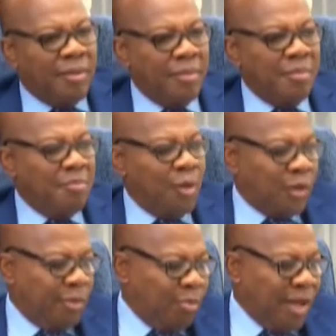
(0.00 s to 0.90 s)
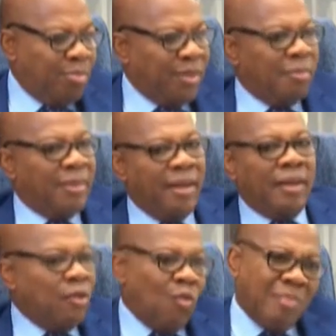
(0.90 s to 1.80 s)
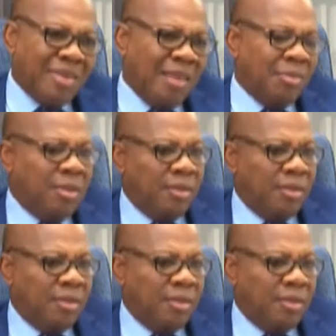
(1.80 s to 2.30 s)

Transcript: Mm. Because the people that put them there were bribed.